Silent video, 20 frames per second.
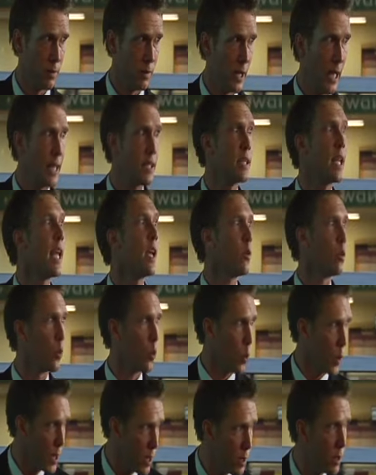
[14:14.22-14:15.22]
It's a
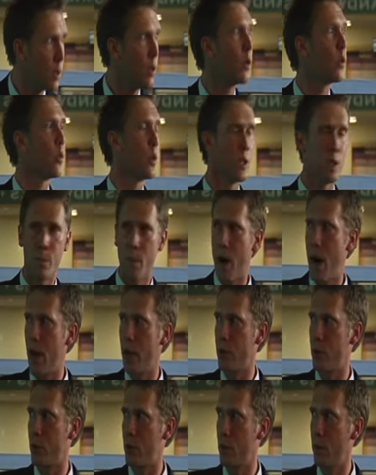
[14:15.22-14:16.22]
real
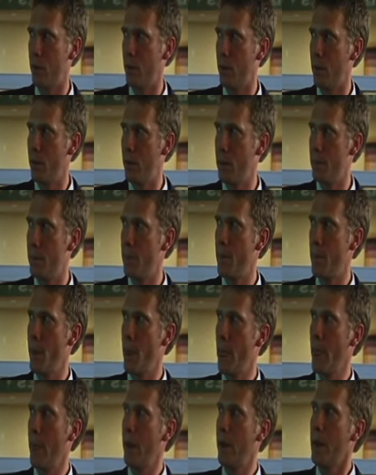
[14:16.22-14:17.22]
response
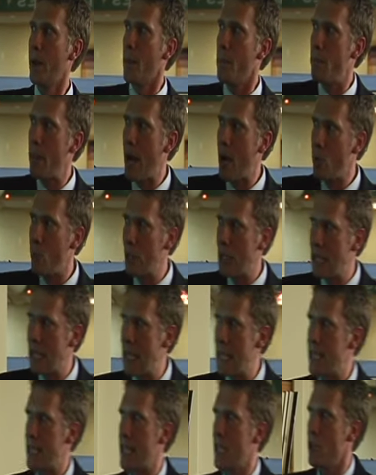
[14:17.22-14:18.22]
by
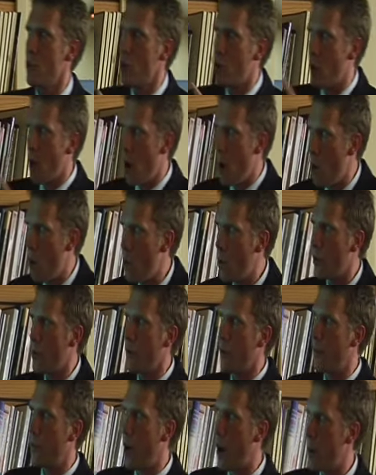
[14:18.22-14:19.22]
releasing your own
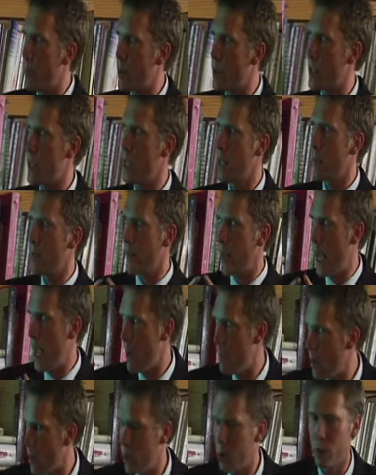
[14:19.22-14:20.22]
pharmacy of
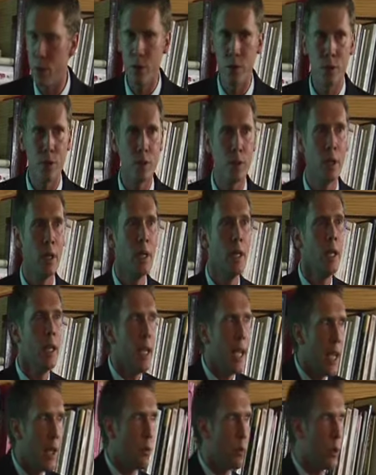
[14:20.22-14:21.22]
chemicals
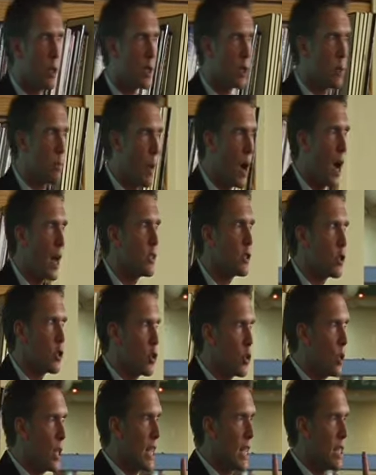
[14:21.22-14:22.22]
in response
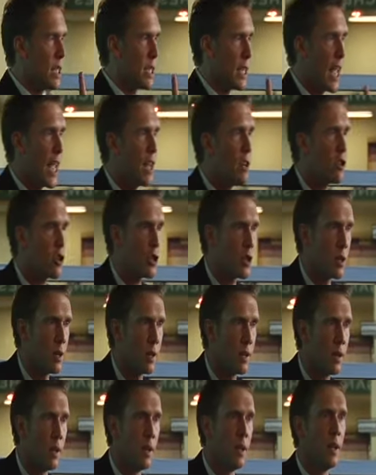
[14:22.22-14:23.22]
to the
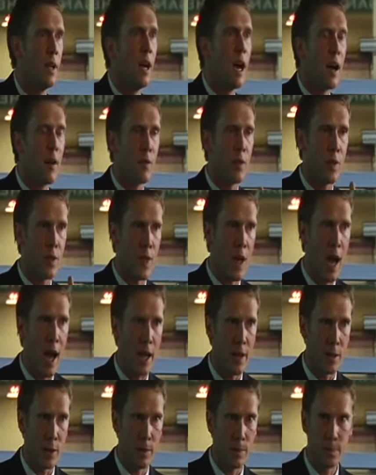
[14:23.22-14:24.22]
intention of the
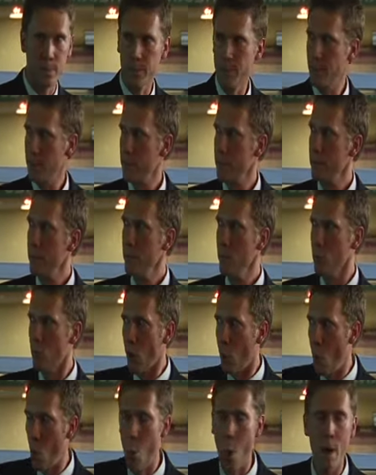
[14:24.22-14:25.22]
thought.
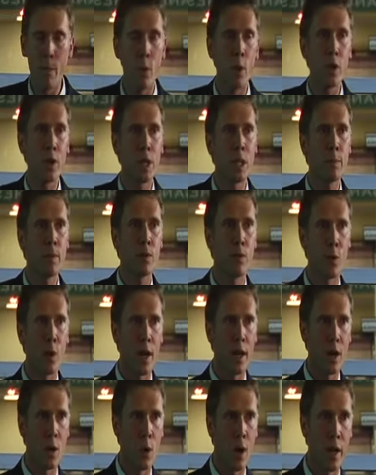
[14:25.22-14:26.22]
One more thing before I
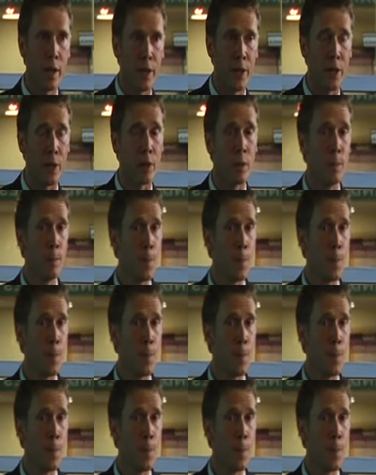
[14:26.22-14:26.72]
go on here.